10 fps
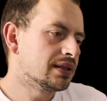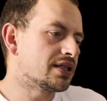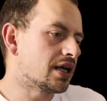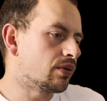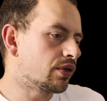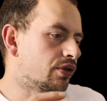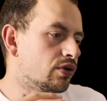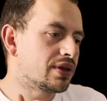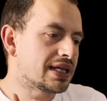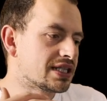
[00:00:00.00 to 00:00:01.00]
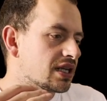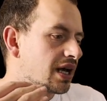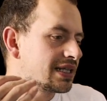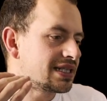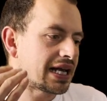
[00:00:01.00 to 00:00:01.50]
So through these
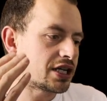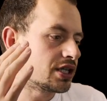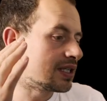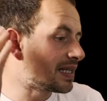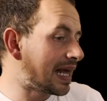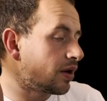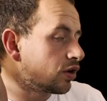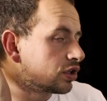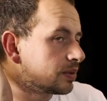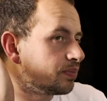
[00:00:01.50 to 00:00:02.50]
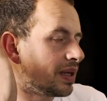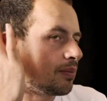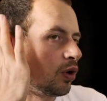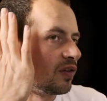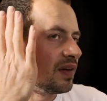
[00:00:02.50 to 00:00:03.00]
side sections now, got a
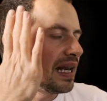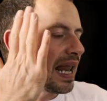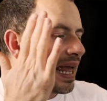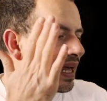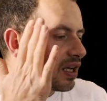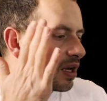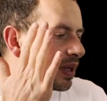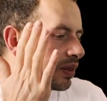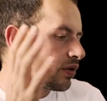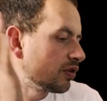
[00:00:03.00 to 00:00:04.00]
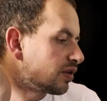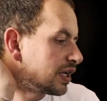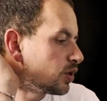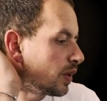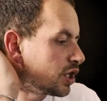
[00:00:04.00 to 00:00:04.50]
bit more of a layer coming through,
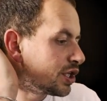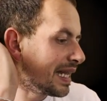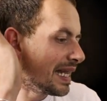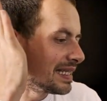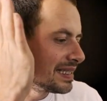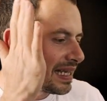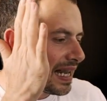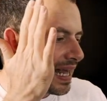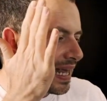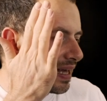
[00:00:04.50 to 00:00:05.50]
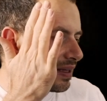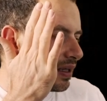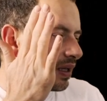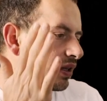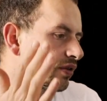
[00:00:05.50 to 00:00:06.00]
graduation into layer
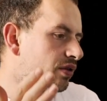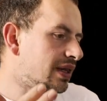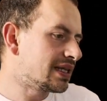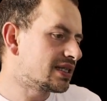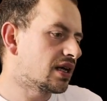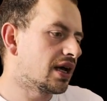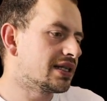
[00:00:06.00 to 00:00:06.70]
through this side